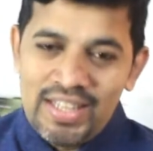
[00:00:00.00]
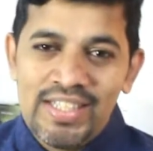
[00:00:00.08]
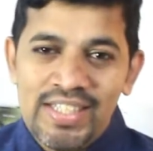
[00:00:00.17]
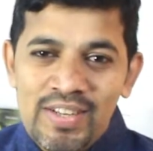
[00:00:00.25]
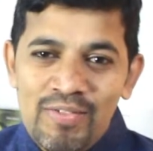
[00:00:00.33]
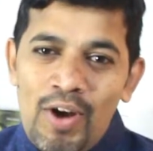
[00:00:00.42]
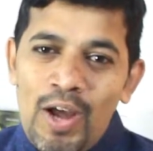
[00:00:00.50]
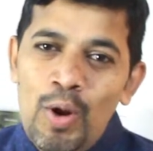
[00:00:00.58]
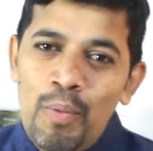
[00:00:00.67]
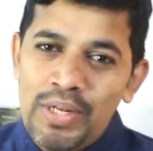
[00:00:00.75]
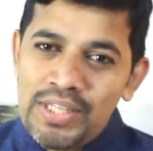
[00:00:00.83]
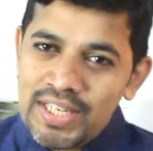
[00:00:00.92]
This is a
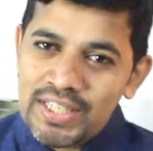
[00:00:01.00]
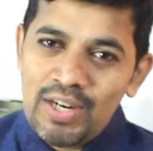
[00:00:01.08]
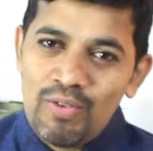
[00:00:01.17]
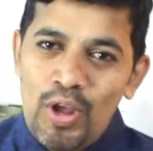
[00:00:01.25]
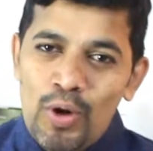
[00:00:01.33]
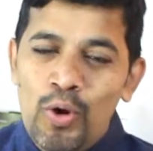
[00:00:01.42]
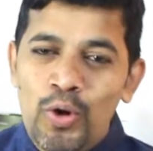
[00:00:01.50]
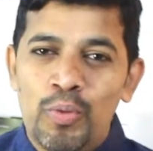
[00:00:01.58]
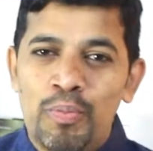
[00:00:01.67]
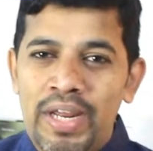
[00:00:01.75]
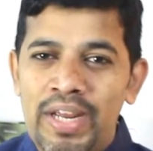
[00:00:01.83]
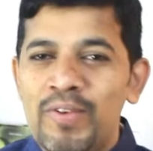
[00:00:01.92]
follow-up discussion we are going to
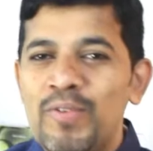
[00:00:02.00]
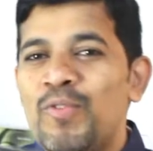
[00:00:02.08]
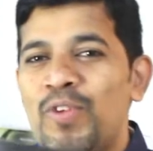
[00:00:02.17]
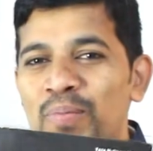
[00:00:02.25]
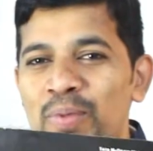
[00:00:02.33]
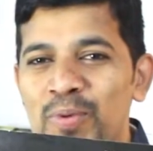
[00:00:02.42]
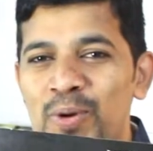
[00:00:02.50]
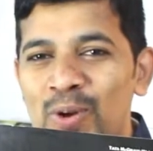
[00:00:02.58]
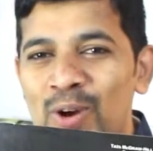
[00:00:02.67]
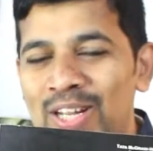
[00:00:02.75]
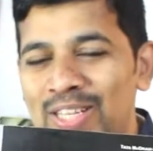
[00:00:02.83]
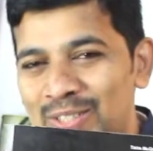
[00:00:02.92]
make from the book
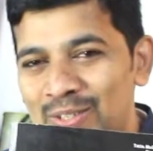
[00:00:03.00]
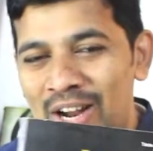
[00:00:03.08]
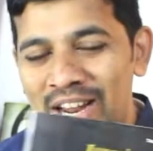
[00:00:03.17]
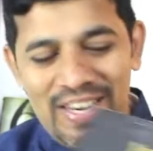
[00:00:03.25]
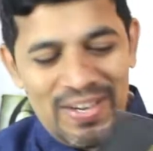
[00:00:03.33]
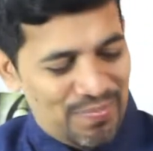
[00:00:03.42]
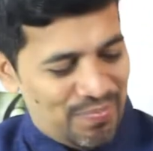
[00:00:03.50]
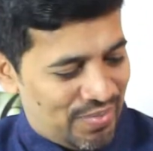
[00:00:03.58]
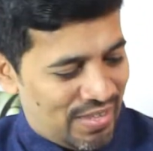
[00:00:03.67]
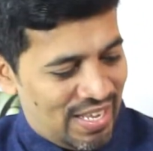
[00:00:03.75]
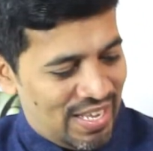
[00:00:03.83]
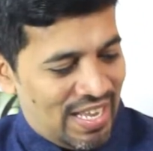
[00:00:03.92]
called Juran,
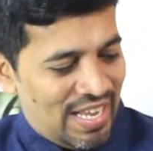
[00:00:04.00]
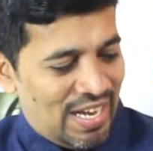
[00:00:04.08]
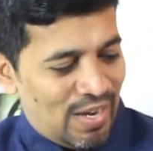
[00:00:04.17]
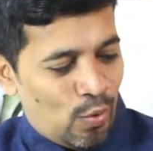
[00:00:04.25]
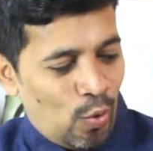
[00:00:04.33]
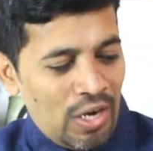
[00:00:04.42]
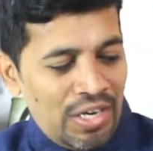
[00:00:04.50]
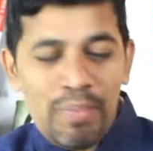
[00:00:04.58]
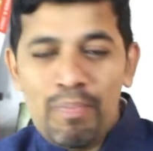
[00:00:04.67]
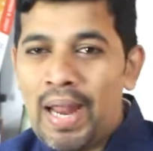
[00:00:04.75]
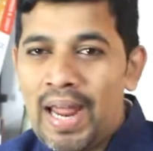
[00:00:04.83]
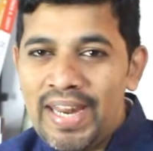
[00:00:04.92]

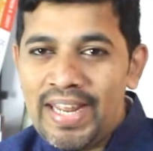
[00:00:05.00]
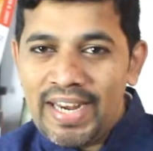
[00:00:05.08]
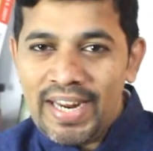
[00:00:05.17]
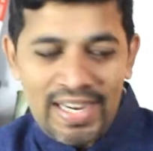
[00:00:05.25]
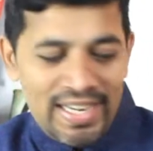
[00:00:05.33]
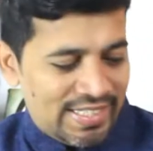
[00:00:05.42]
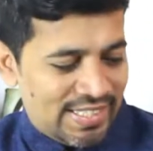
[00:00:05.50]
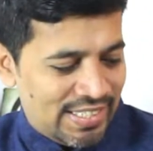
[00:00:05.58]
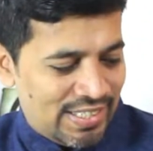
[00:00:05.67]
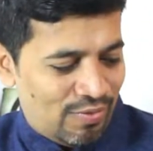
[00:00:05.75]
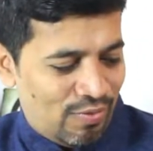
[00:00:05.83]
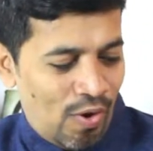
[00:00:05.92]
Quality Planning
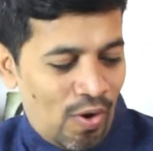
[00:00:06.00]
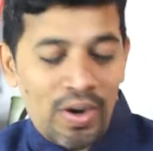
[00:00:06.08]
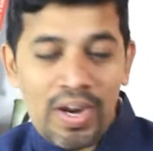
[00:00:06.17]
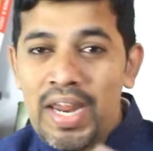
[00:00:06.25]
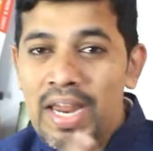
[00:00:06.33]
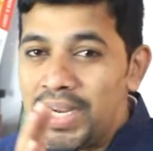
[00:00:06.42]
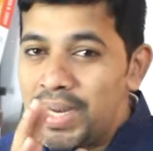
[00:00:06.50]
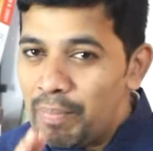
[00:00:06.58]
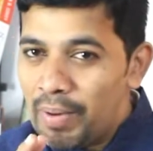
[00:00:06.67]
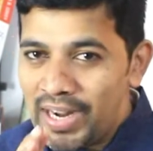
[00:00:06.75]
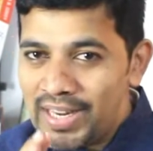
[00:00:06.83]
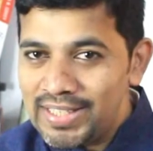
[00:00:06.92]
Analysis for
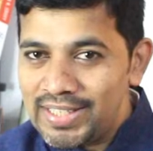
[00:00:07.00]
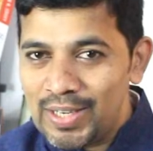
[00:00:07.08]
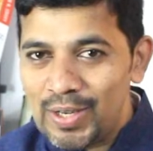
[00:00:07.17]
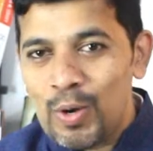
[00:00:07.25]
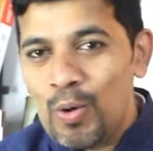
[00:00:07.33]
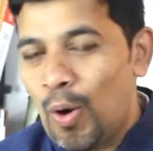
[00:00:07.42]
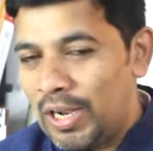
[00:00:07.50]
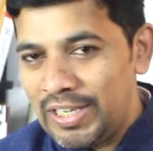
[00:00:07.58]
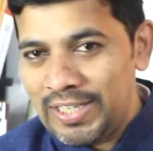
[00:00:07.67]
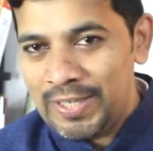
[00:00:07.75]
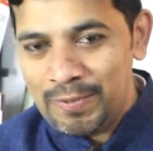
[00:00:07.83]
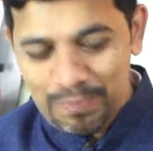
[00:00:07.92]
Enterprise Quality,